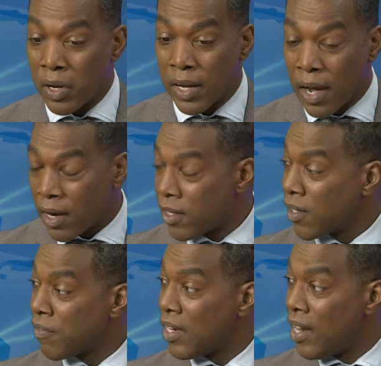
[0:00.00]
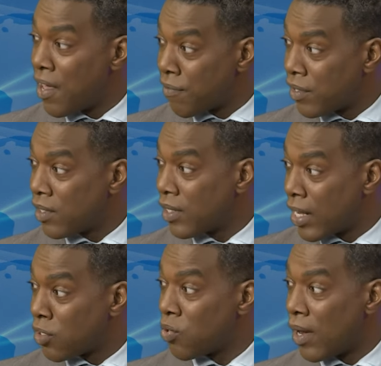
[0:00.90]
regardless of the level
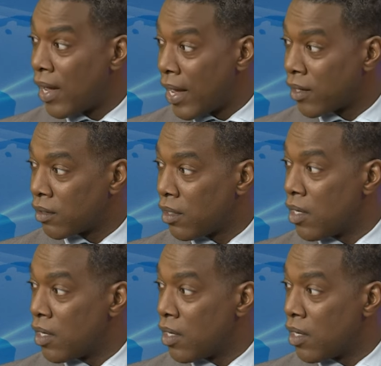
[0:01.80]
that you are at,